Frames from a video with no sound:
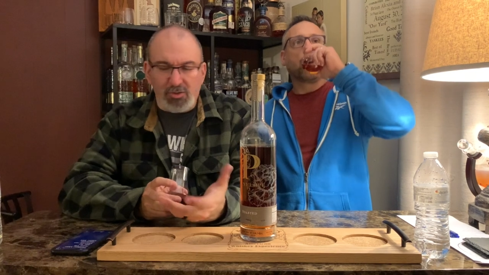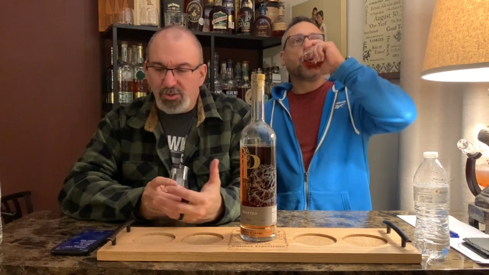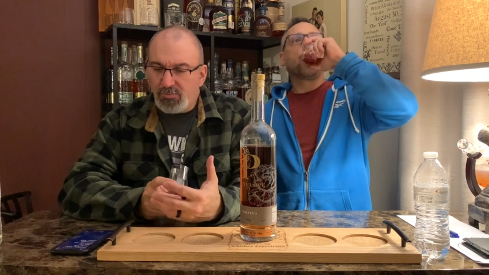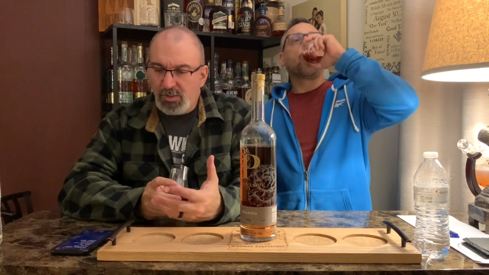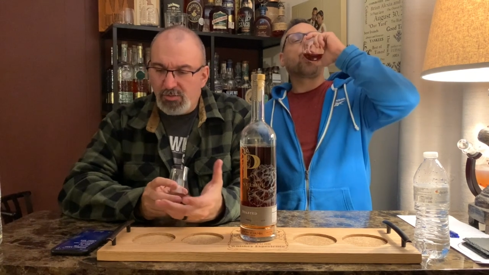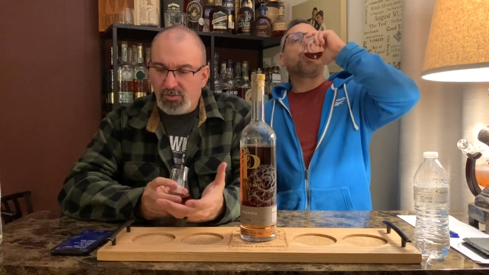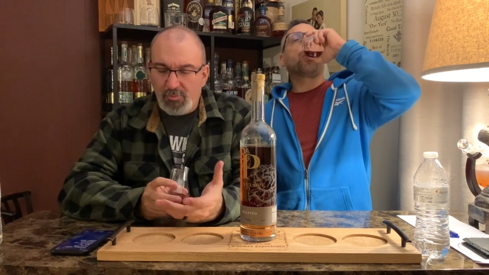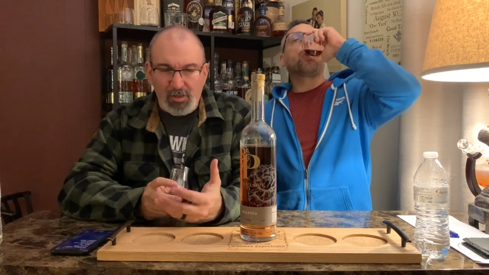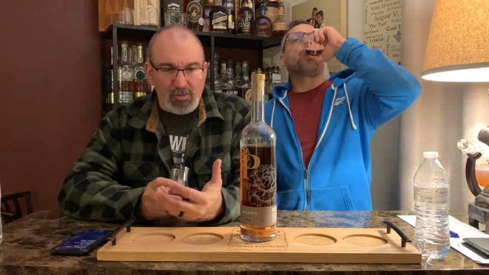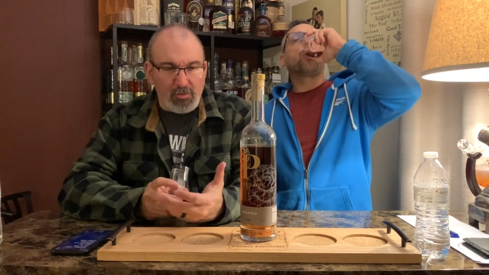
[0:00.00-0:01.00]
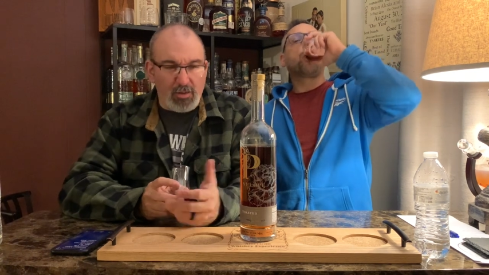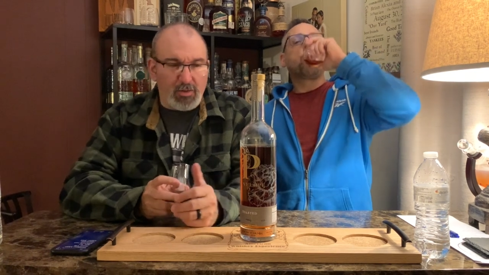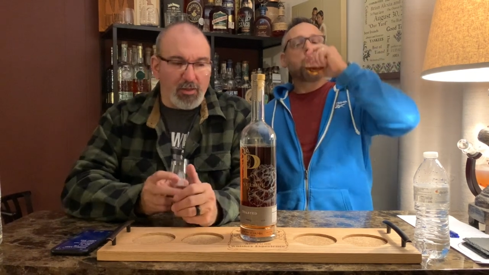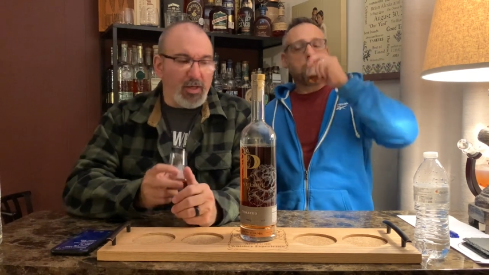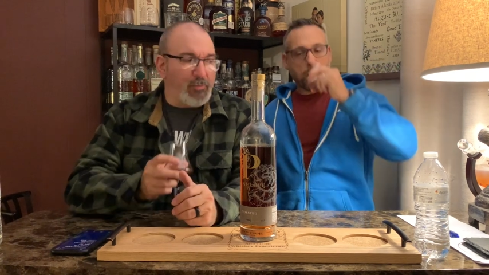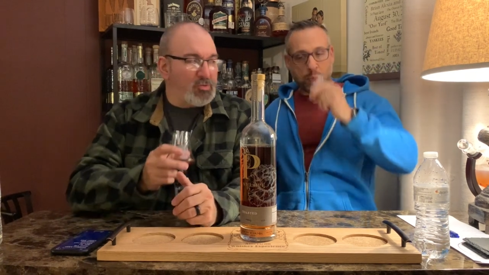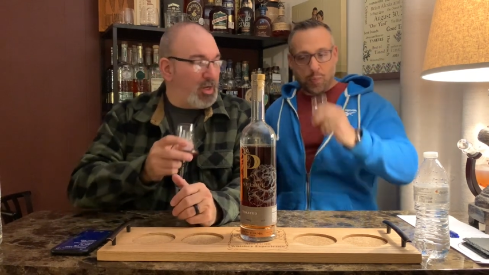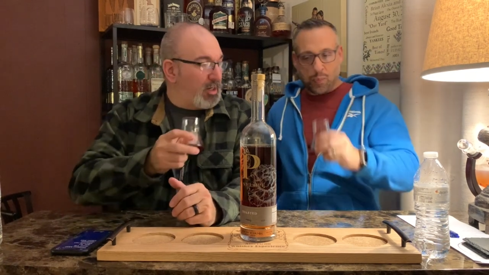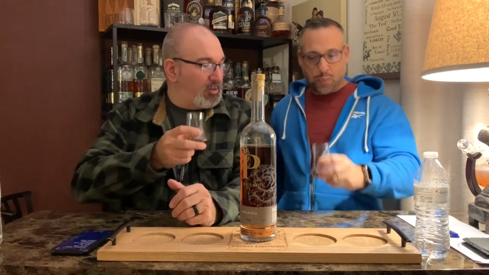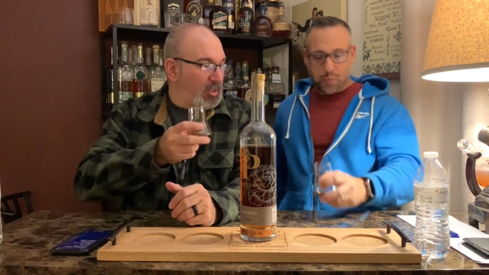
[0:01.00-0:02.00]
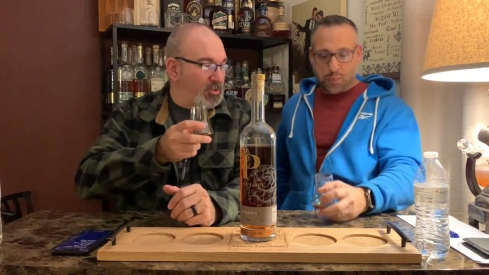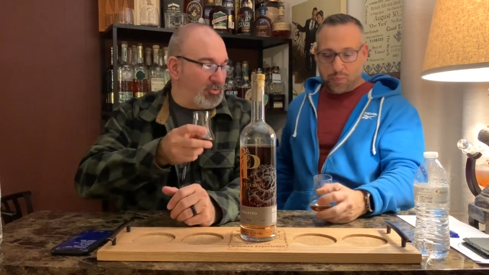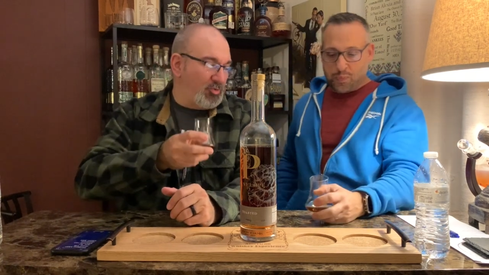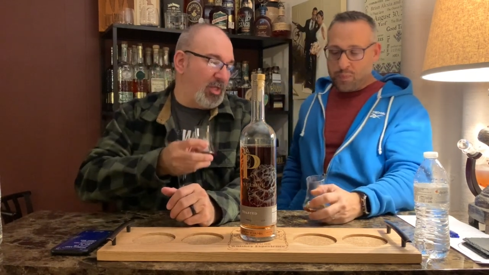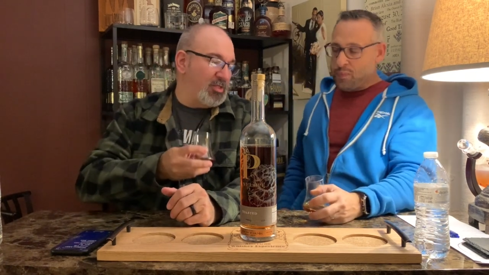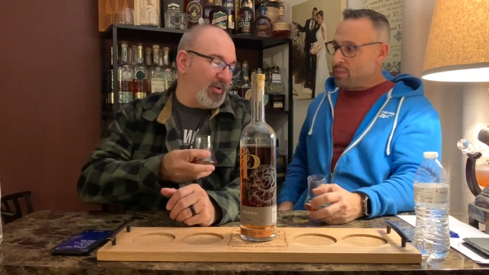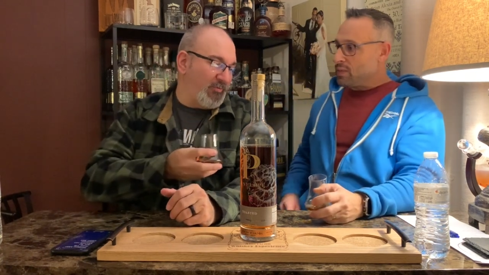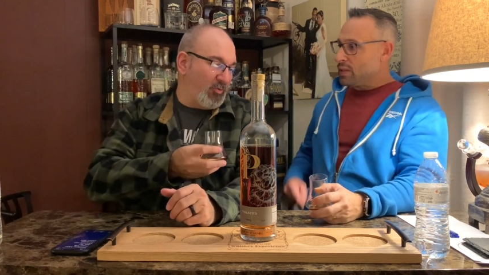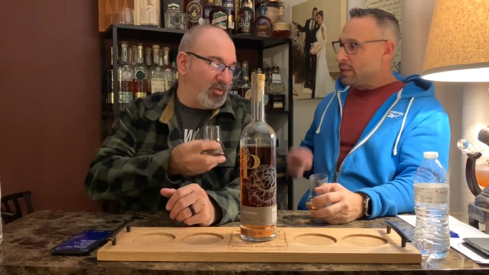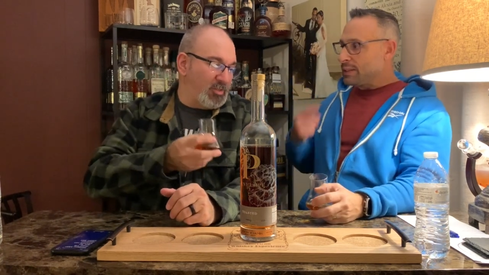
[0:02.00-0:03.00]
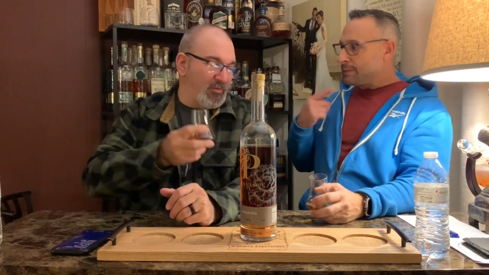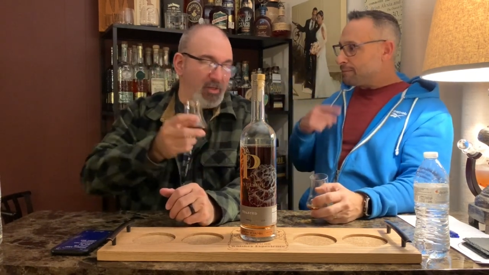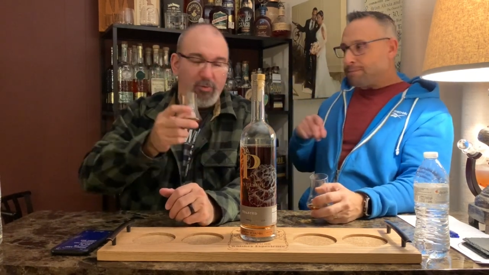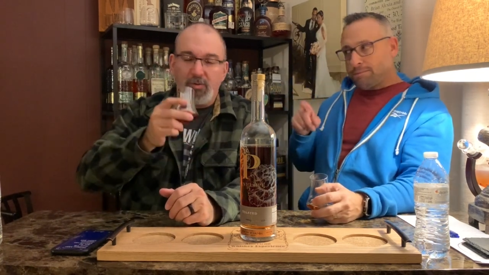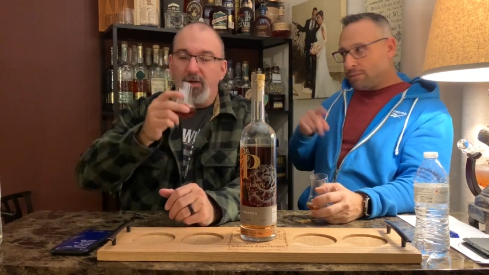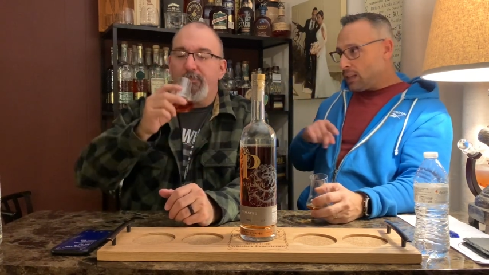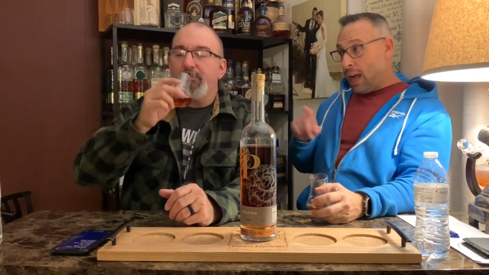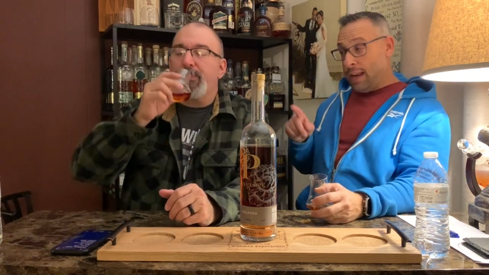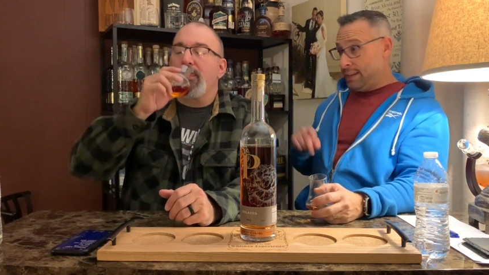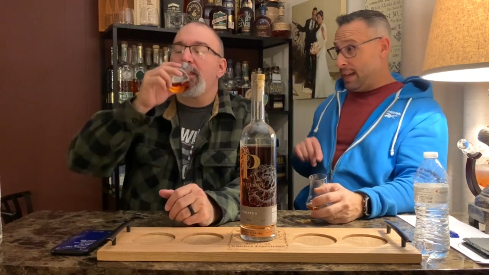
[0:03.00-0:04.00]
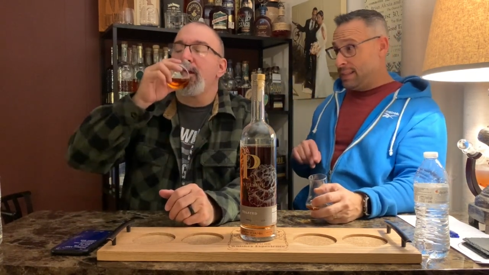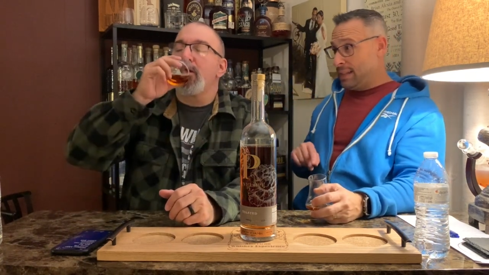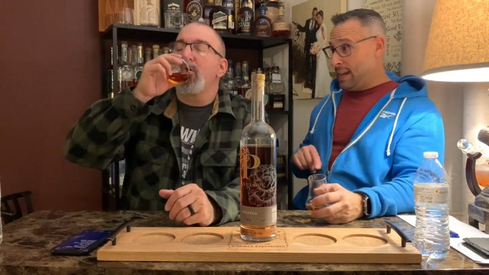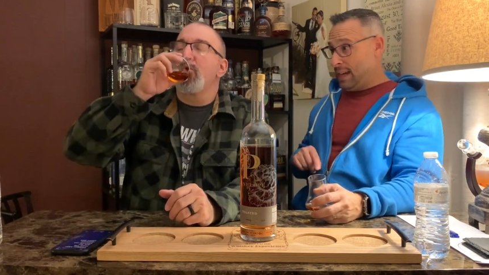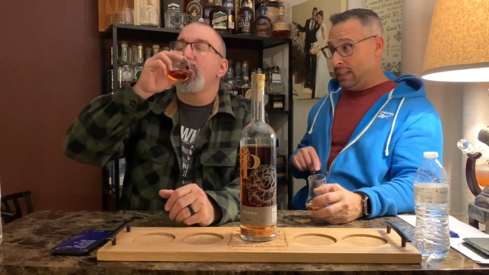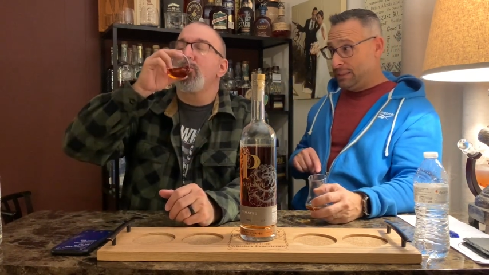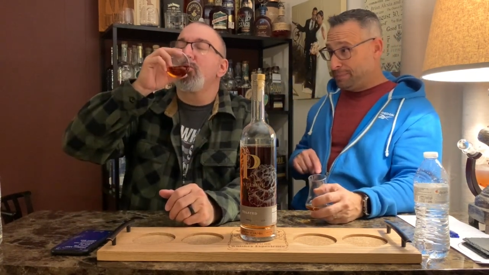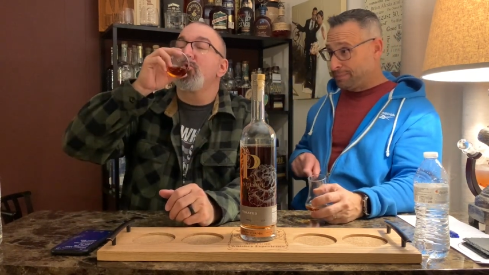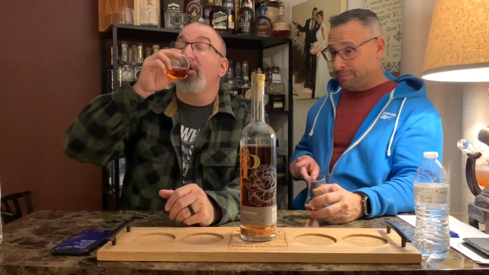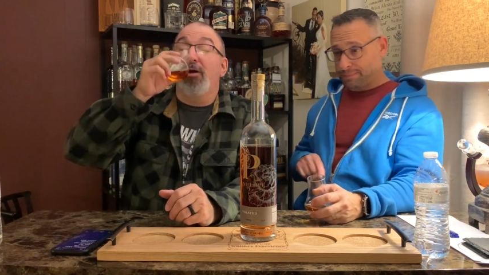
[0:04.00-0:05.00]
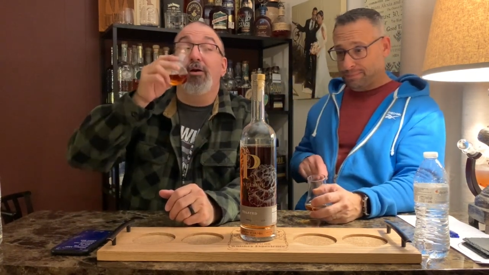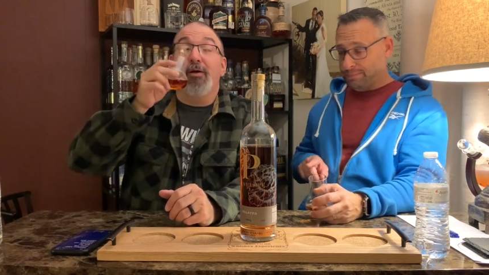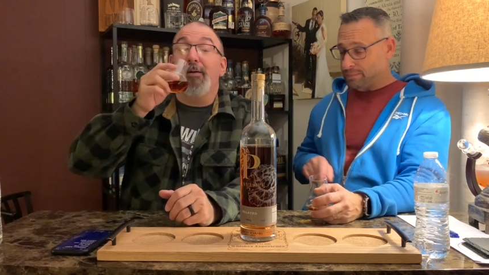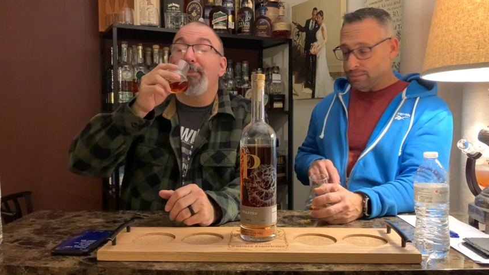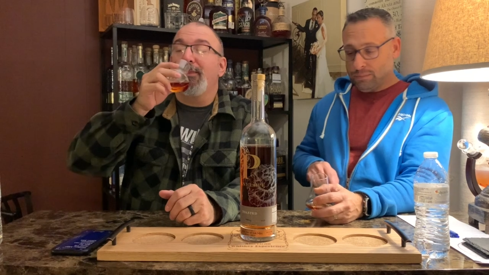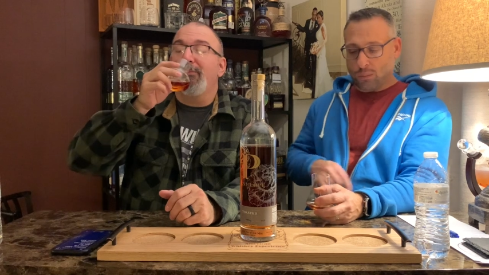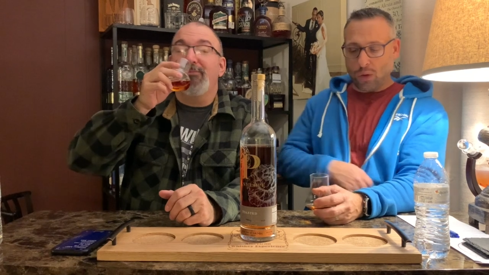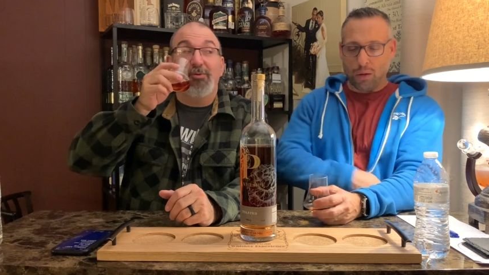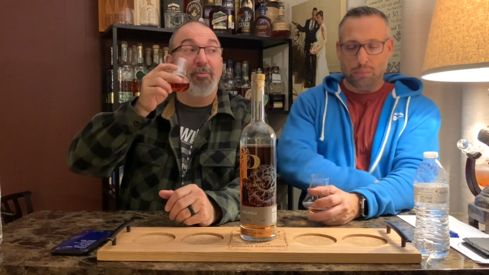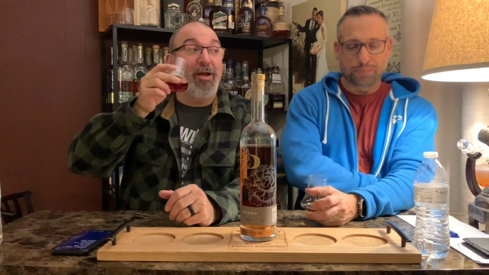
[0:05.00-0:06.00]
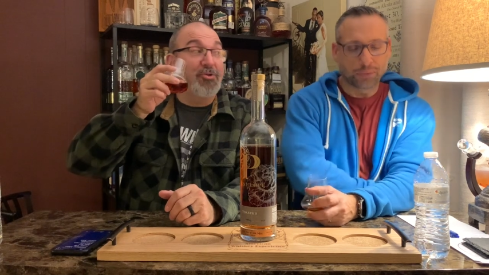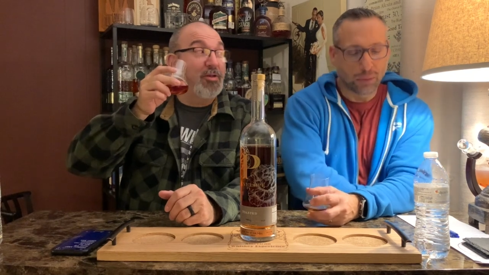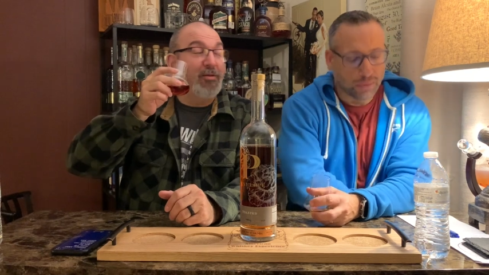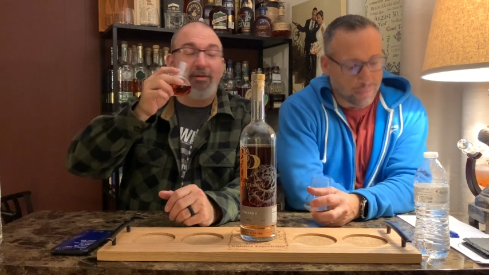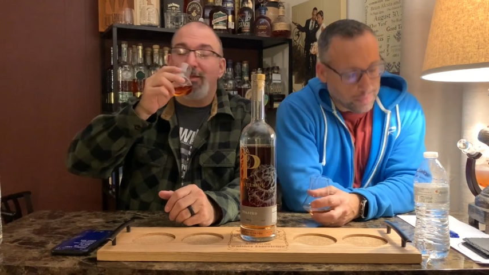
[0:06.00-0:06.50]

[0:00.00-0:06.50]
Speaker 1: just, is mm -hmm. to mm-hmm. me, I, I, get. So I'm gonna taste it because you mm. tasted about 47 times already.
Speaker 2: I didn't taste it yet.
Speaker 1: Okay, you imagine it.